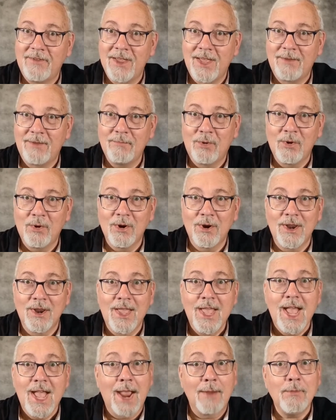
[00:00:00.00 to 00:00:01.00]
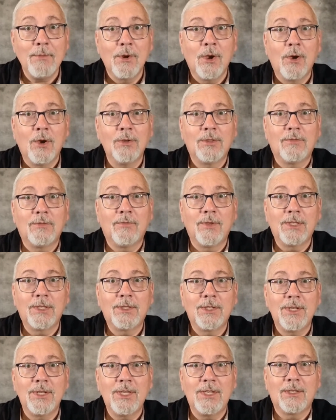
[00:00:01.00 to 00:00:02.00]
you on board. I'm your host, Vic
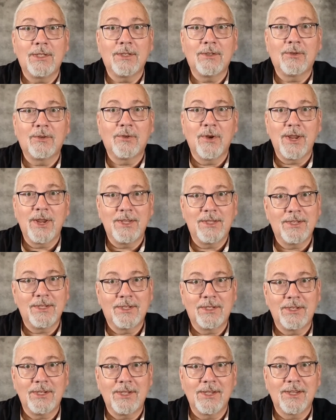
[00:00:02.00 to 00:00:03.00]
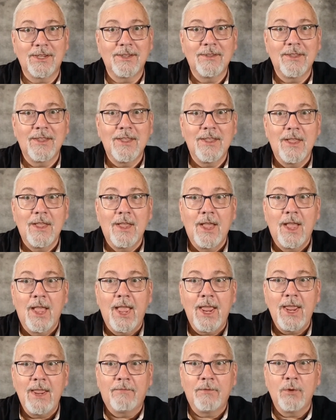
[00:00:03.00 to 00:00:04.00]
Senese. Great to see you.
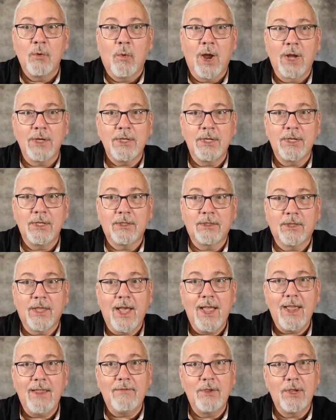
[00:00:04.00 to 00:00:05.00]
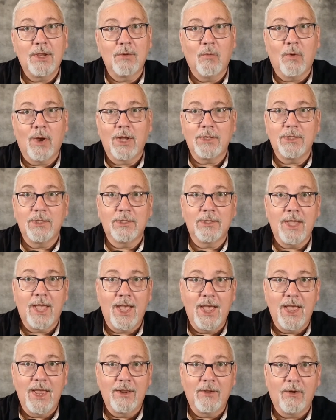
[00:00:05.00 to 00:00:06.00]
Hey, if you're watching us live, you can watch us
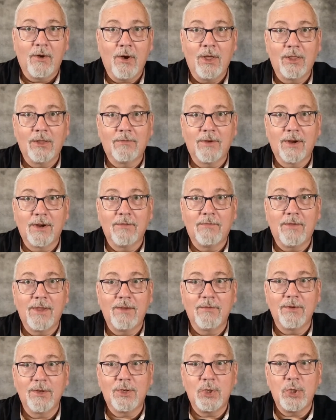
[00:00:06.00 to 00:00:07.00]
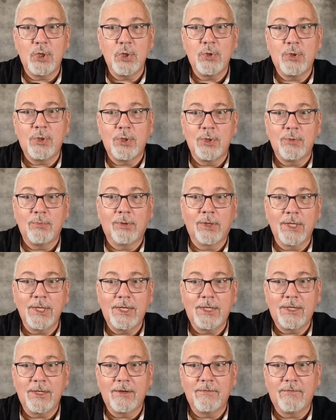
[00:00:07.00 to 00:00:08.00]
on all of our favorites: YouTube,
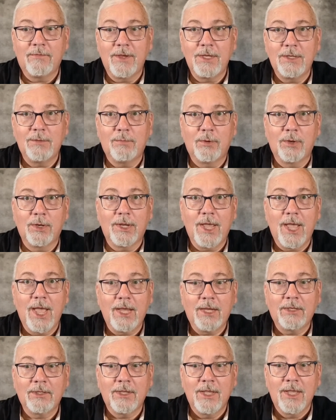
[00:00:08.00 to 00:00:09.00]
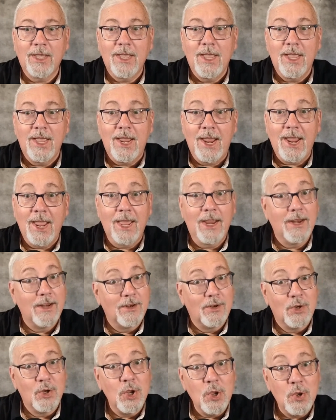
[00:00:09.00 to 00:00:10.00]
LinkedIn, Facebook, X,
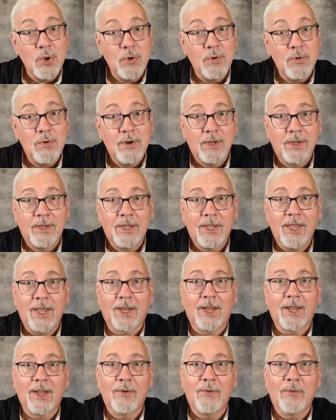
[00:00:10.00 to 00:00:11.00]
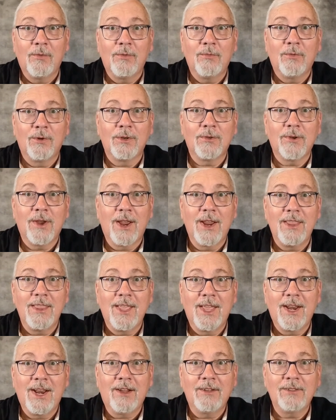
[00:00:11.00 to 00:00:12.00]
and new Kick. We're trying
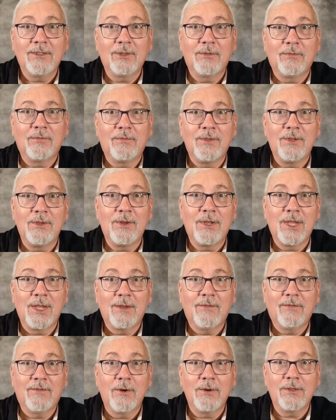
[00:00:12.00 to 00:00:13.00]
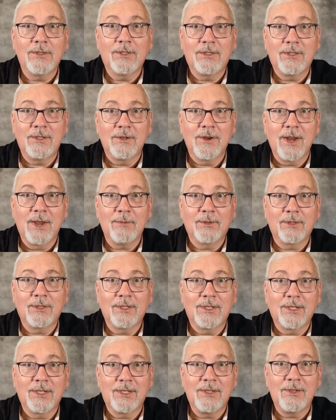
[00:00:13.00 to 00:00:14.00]
that out. So if you Kick folks, you're able
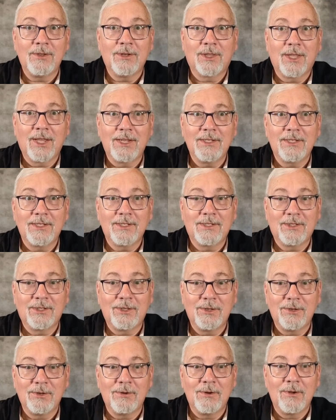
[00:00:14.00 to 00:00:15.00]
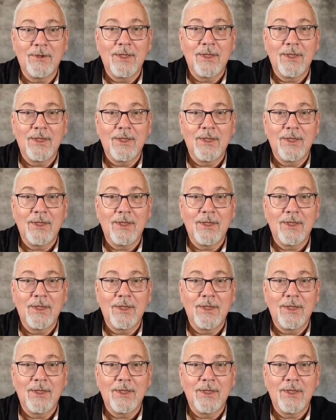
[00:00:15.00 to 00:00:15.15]
to utilize this too.